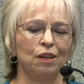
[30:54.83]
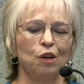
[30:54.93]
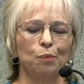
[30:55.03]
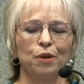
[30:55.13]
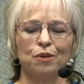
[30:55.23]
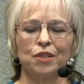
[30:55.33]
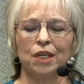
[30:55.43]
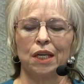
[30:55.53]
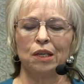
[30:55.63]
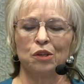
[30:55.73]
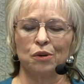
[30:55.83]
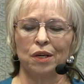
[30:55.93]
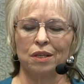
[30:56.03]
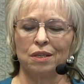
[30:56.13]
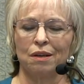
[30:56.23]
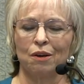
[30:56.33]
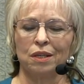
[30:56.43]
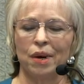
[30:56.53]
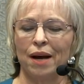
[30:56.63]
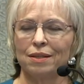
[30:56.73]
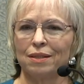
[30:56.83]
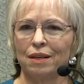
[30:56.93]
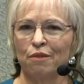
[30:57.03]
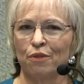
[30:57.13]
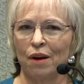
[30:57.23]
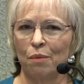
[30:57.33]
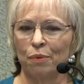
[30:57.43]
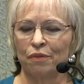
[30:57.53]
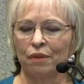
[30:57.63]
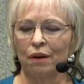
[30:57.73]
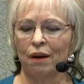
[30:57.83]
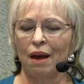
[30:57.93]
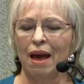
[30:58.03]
appears to increase their capacity for empathy